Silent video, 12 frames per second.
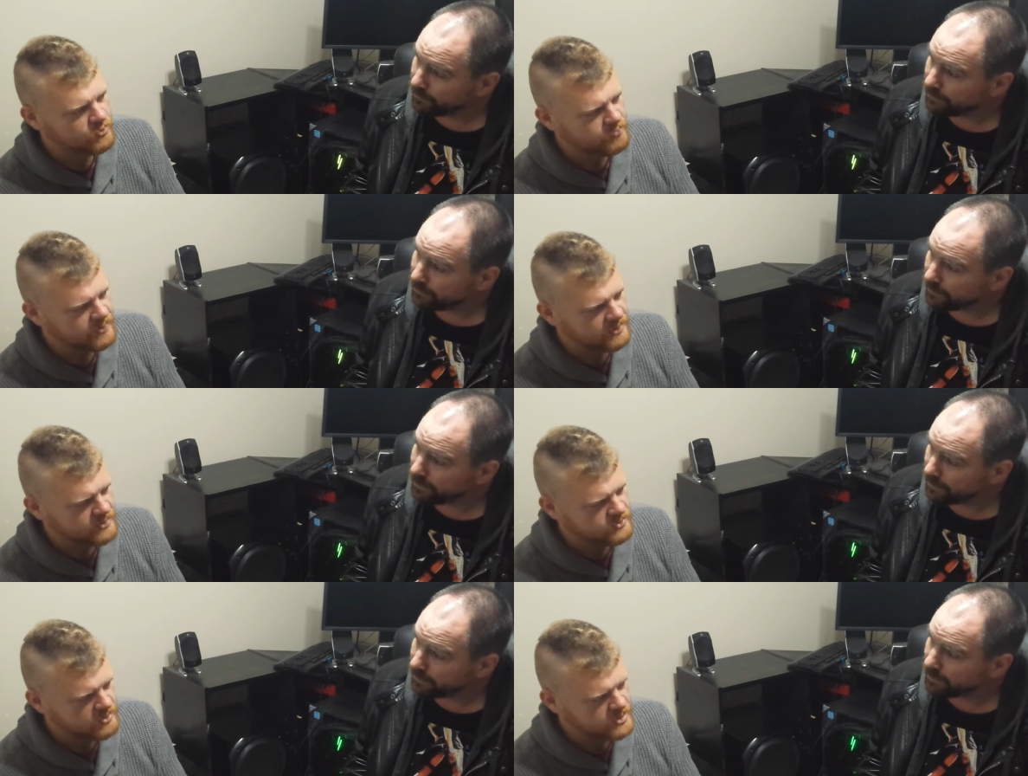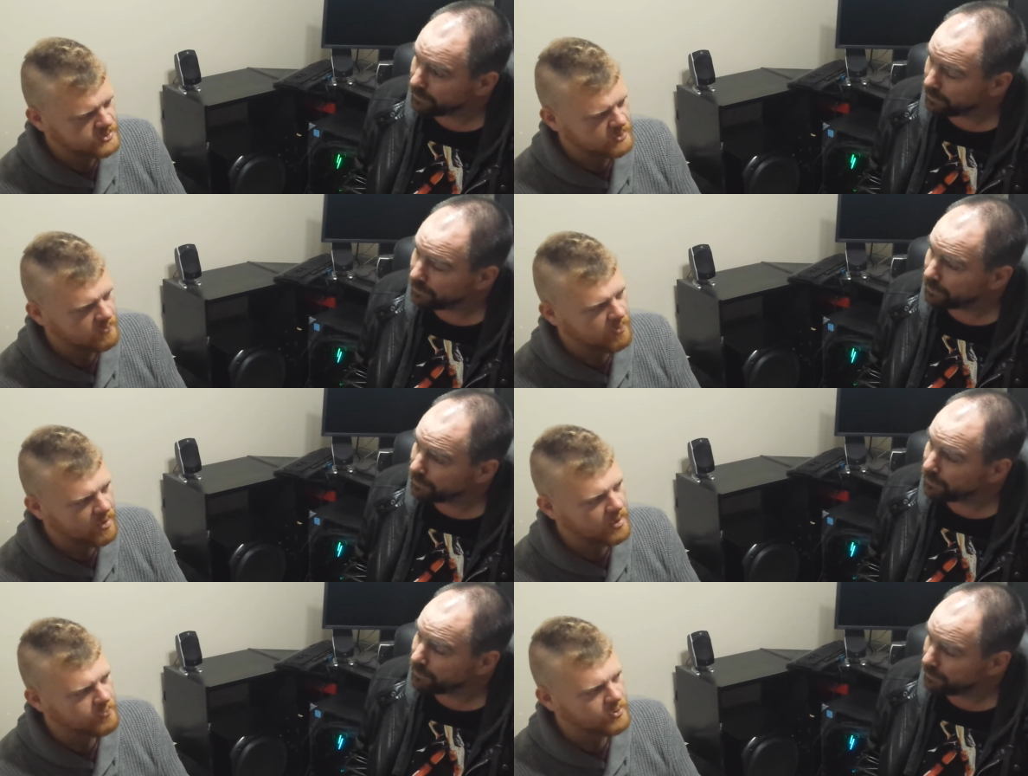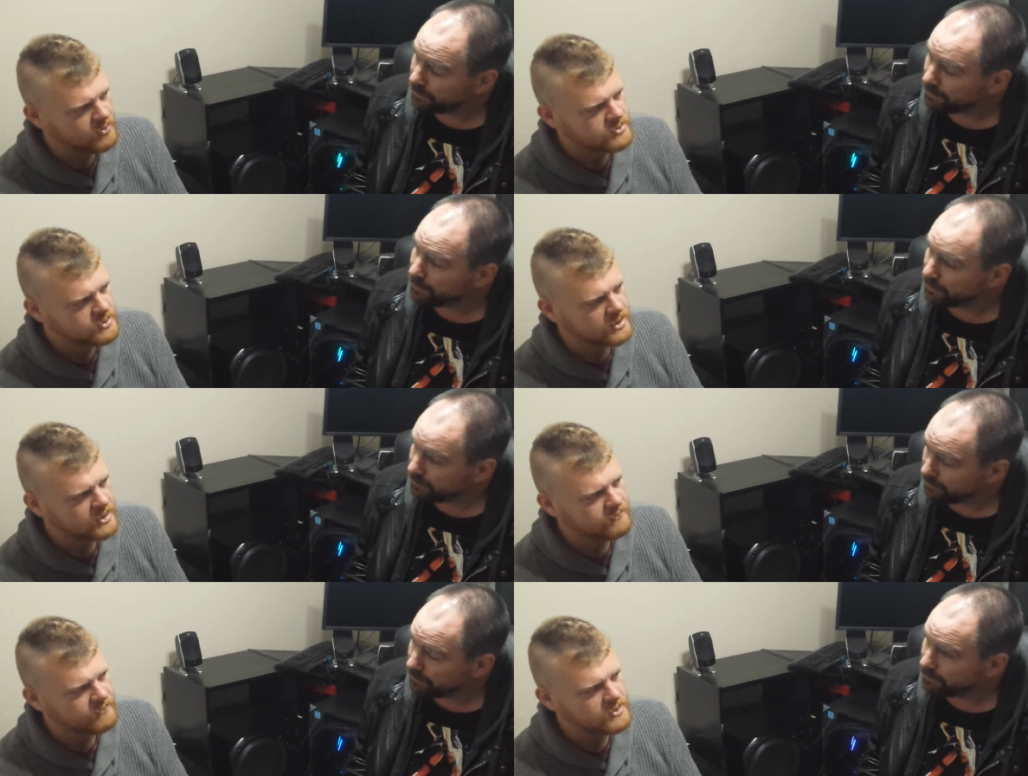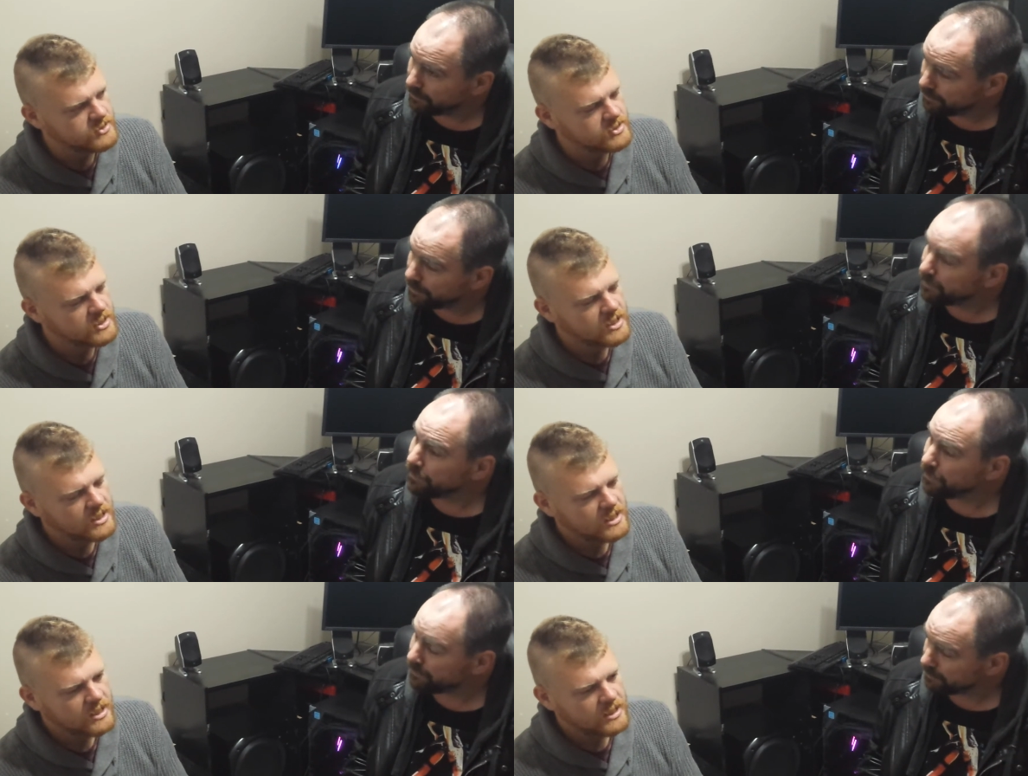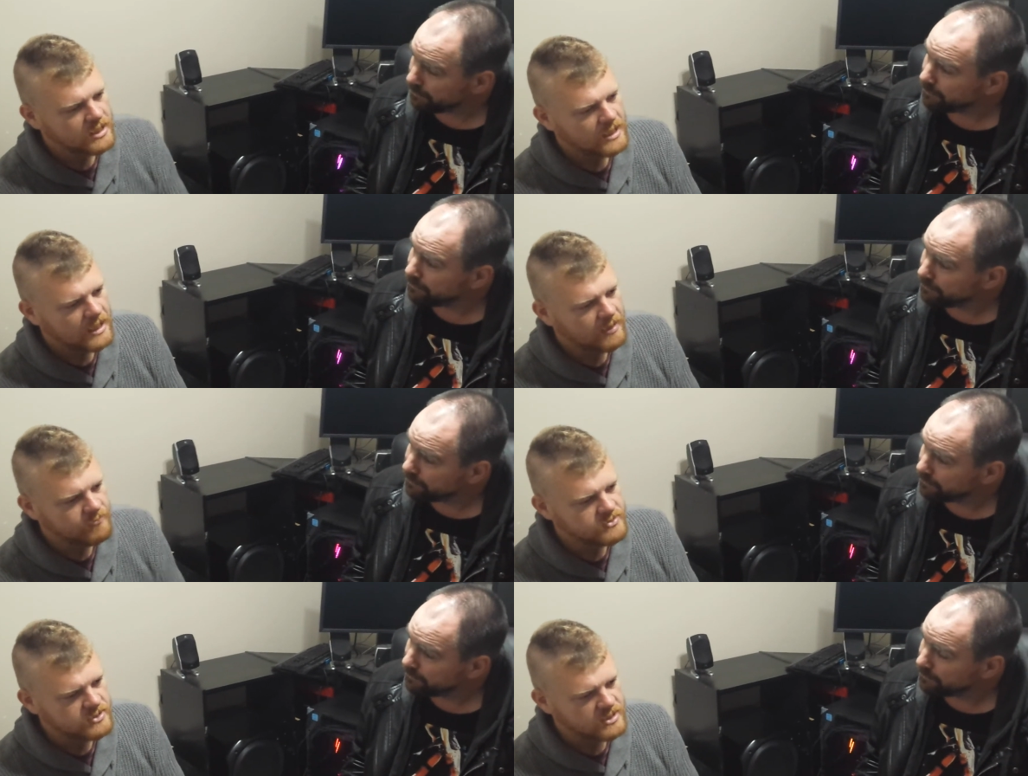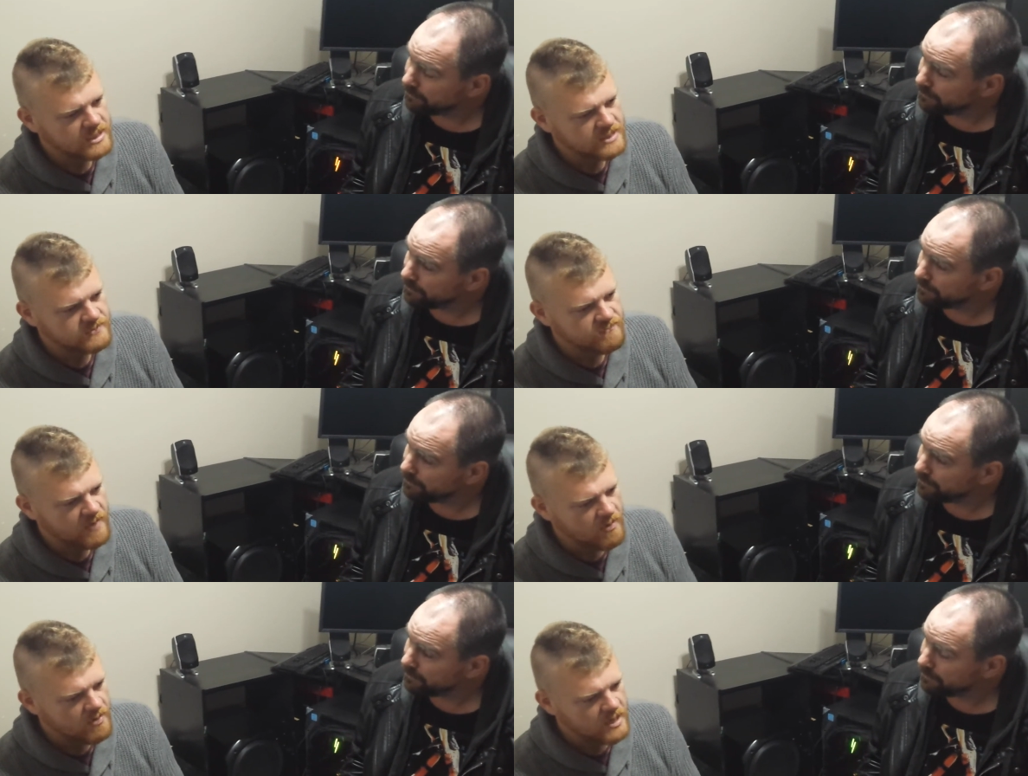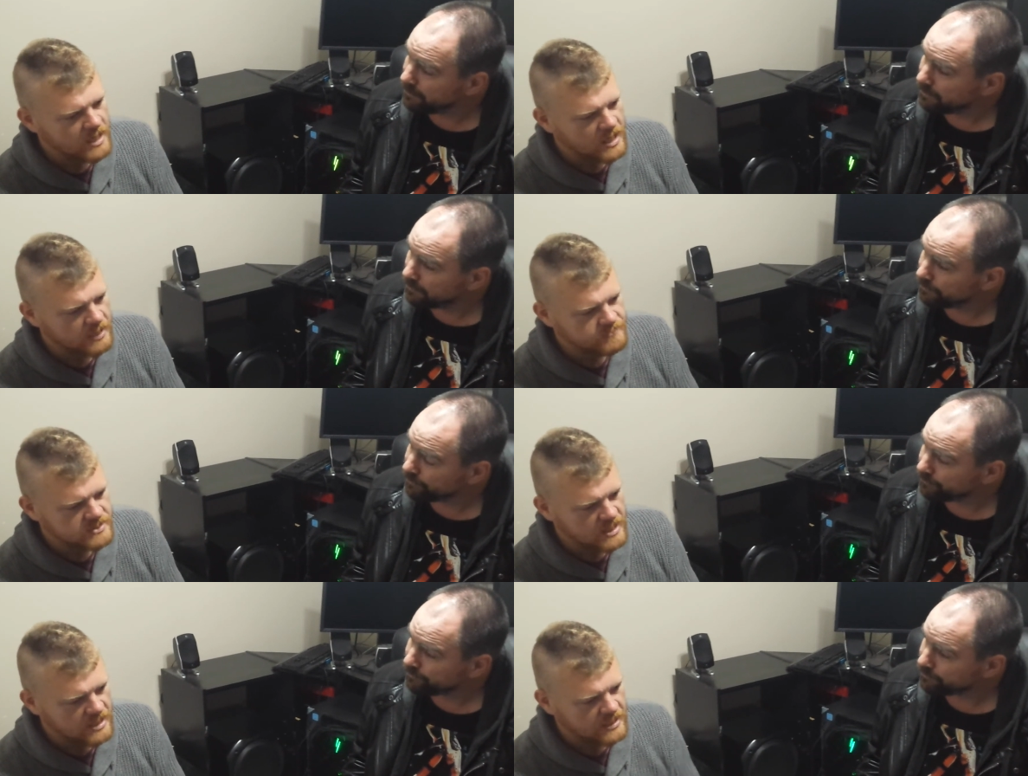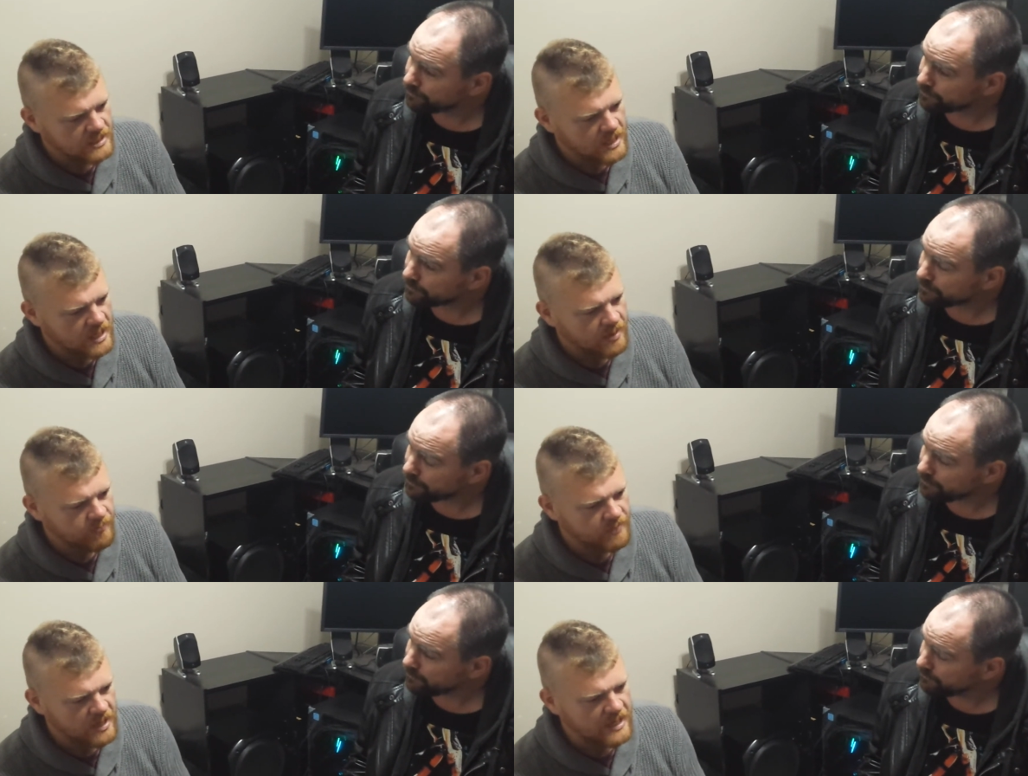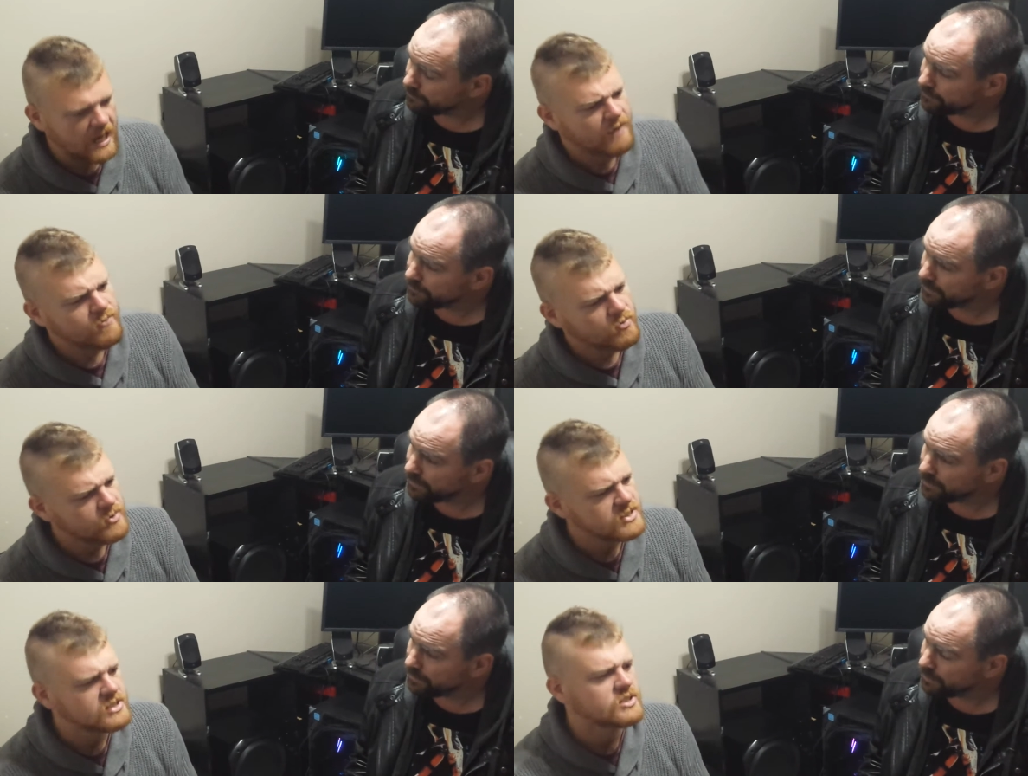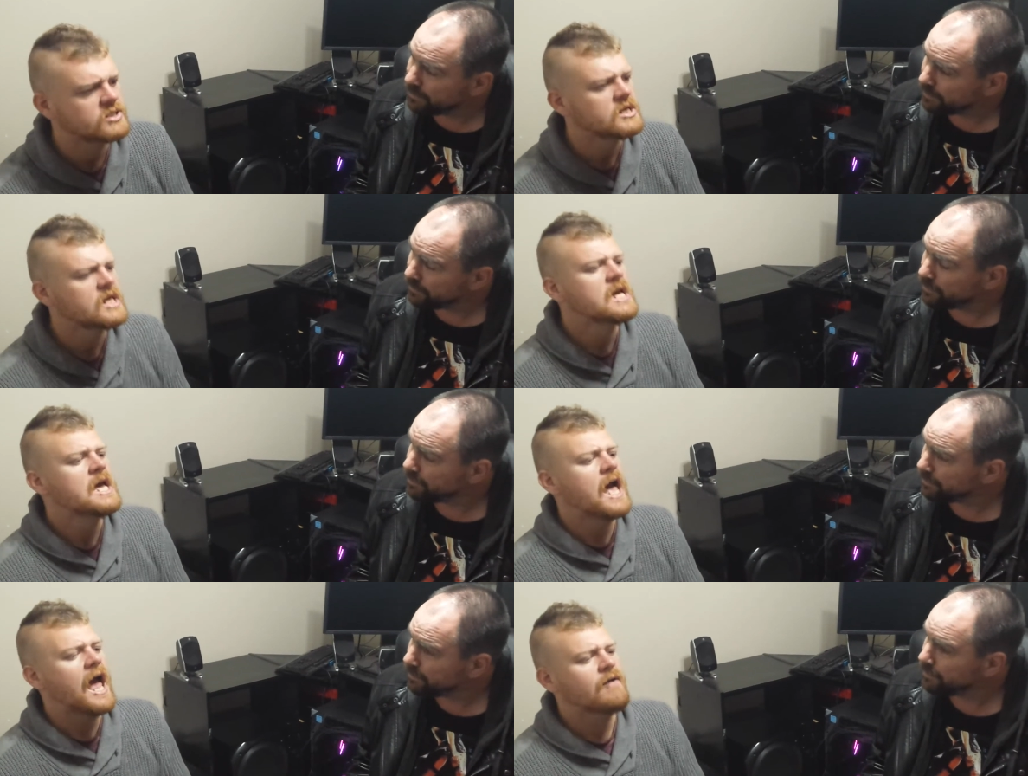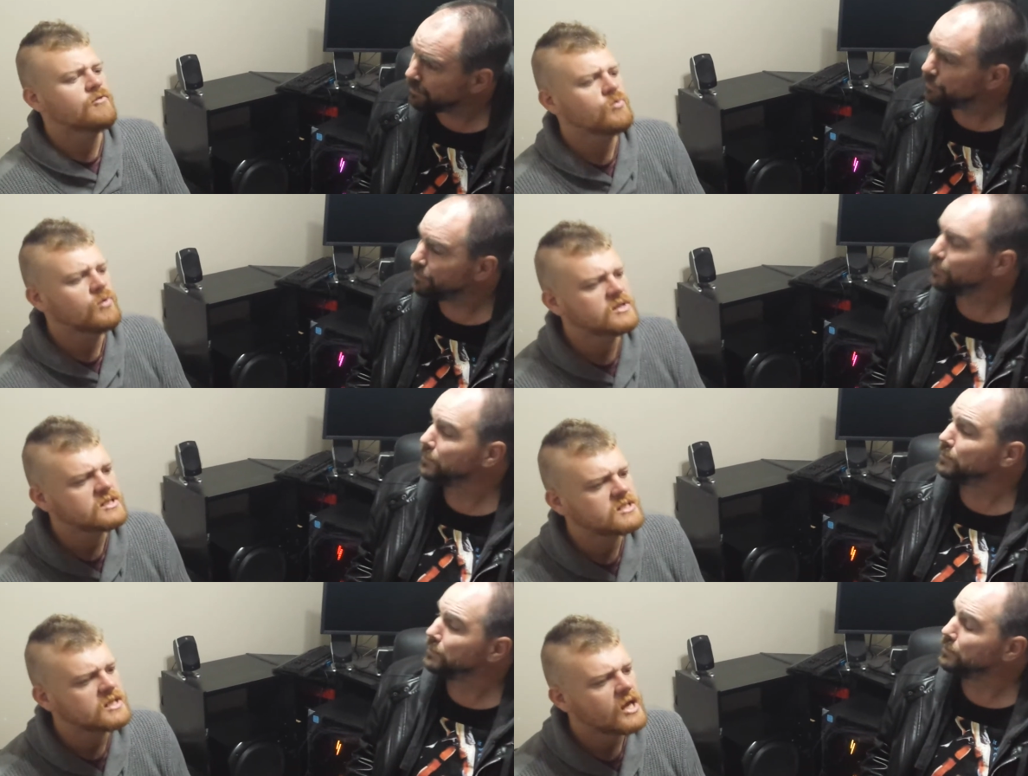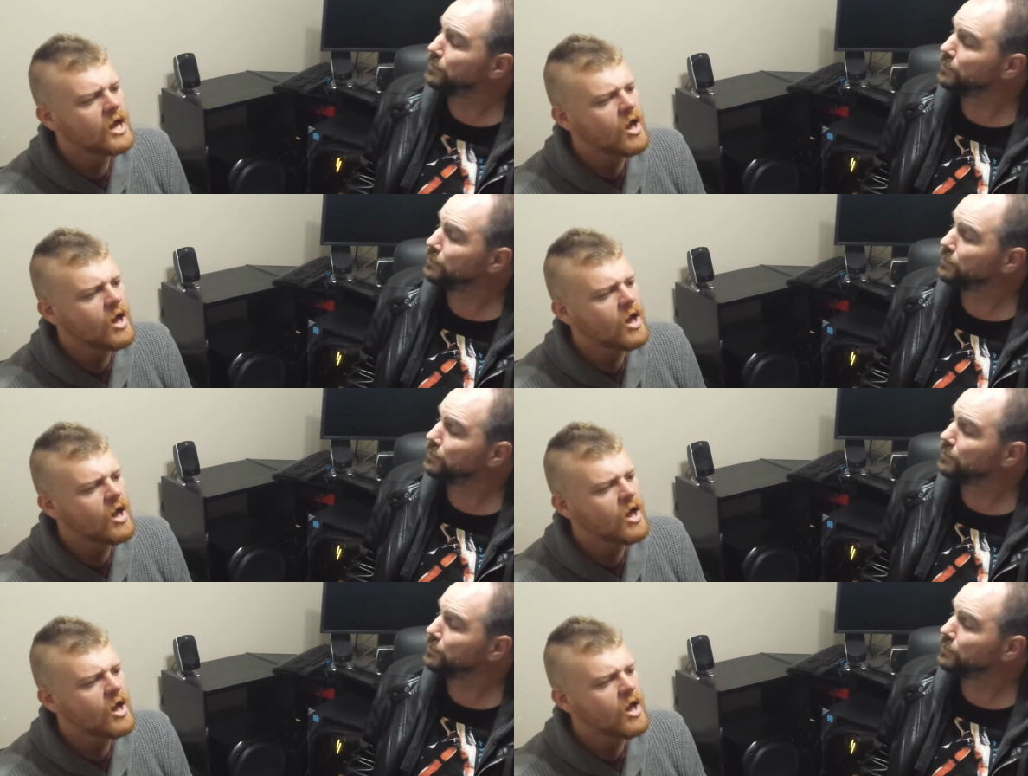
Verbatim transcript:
Speaker 1: penetration by a box jellyfish. Yeah. Um, so yes, very upsetting, um, and everyone's just everyone's